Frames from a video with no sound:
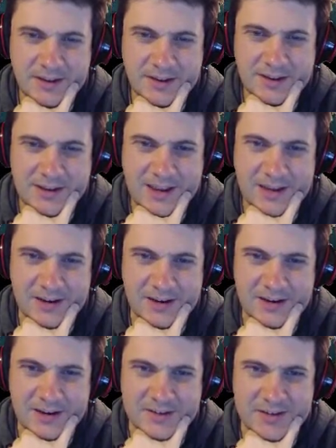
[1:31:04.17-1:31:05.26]
Yeah, it
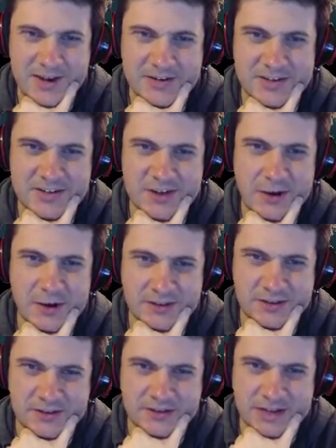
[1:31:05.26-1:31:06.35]
is. I just noticed that
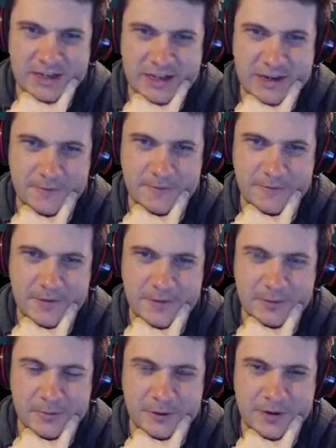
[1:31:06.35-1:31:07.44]
there's like a
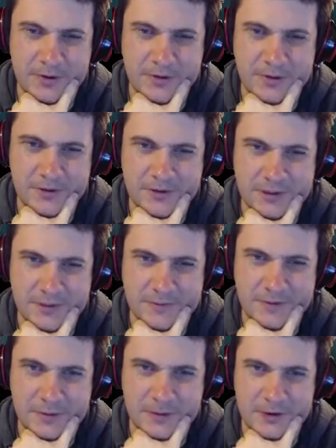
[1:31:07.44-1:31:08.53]
5th row. There's like a
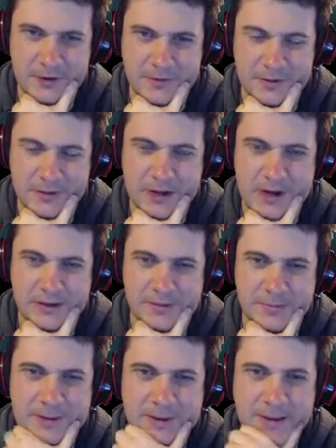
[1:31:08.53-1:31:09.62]
5th row and a 5th column.